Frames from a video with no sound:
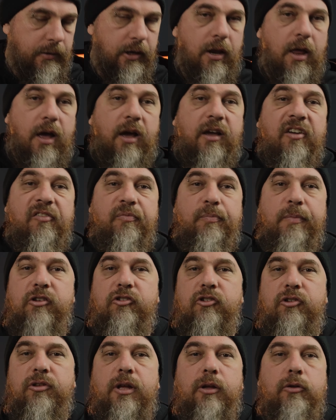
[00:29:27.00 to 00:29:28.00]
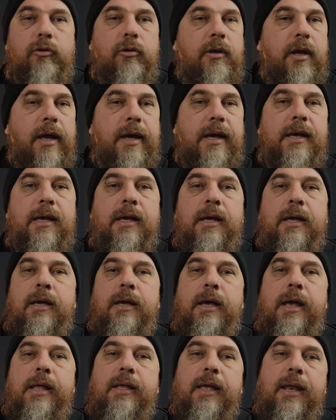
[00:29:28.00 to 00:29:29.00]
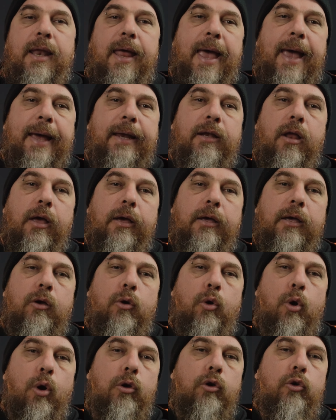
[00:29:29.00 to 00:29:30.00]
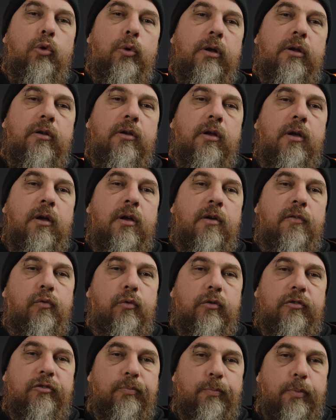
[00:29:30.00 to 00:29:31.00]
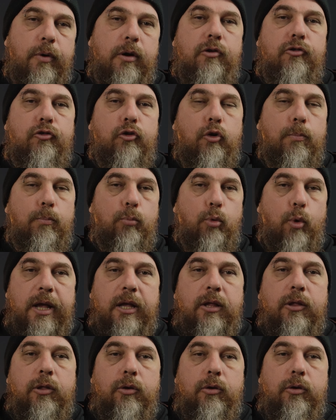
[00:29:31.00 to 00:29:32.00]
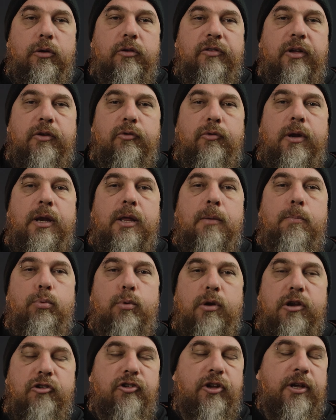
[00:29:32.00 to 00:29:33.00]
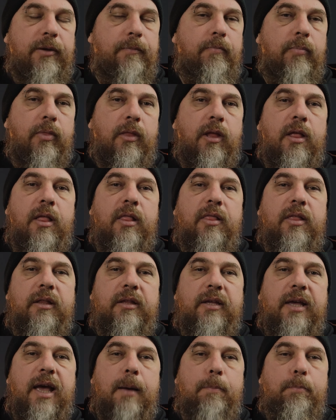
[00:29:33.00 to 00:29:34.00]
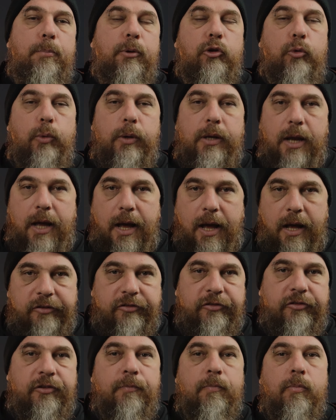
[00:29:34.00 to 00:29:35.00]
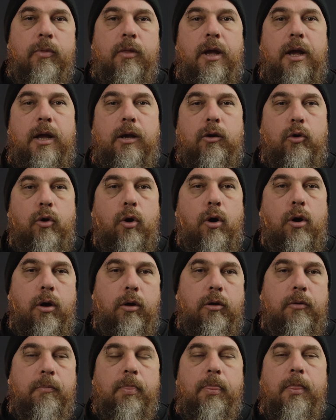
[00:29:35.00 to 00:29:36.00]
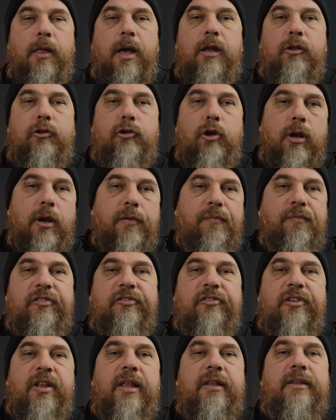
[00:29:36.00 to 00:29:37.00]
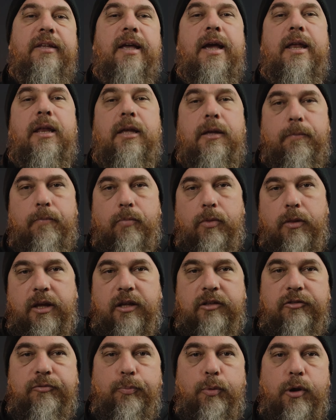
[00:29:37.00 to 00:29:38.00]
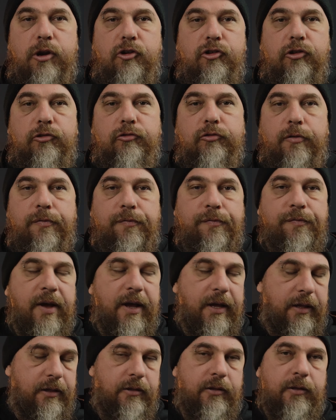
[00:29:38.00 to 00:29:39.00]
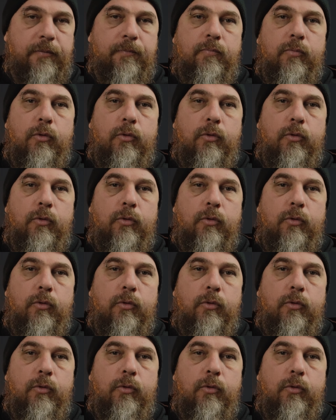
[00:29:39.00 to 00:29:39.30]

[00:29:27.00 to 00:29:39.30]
like I've mentioned here today, it can act like a conduit for spiritual breakthroughs and really bridging that gap between us and God, and totally facilitating expressions of faith,